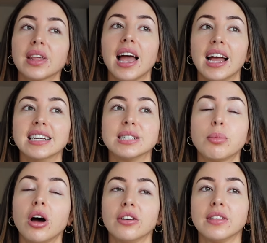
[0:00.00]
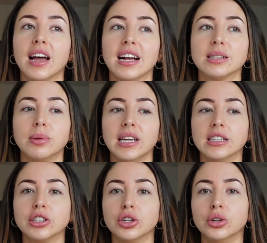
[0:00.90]
And part of that has
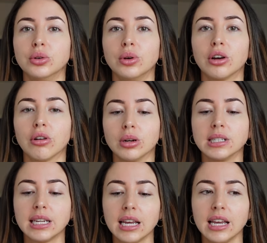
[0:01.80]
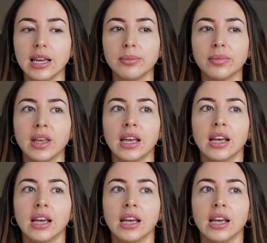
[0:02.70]
been to grow a team,